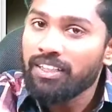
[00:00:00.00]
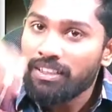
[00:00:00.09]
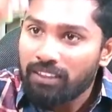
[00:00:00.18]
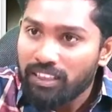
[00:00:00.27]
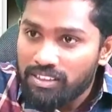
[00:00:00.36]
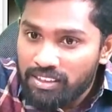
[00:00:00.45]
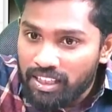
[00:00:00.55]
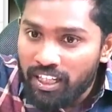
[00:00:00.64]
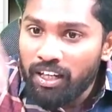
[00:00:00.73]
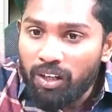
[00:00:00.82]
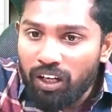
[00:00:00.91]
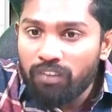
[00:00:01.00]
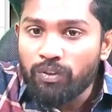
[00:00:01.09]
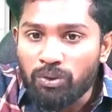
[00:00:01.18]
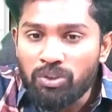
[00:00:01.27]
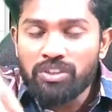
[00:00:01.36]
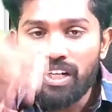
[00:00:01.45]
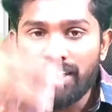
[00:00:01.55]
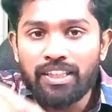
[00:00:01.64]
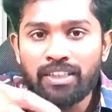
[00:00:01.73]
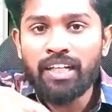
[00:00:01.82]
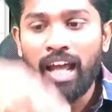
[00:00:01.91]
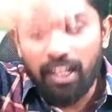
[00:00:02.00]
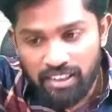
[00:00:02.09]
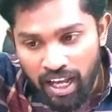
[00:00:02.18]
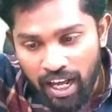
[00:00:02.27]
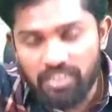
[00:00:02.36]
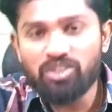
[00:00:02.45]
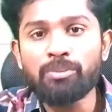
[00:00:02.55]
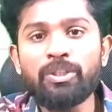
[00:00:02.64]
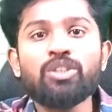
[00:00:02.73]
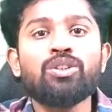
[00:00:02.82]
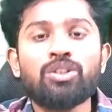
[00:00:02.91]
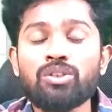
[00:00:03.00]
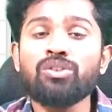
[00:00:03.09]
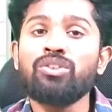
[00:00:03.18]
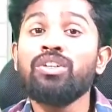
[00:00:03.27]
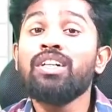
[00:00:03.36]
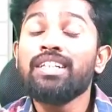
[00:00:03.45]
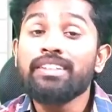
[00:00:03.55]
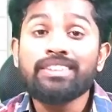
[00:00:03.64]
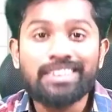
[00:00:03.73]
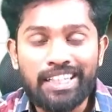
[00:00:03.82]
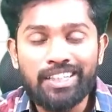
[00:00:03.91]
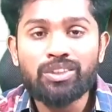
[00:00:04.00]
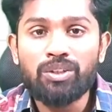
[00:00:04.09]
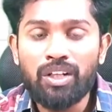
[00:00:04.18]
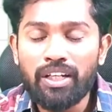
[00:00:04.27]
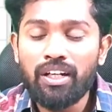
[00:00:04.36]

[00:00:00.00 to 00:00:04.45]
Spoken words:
the sale of goods related tax has to be go to states only.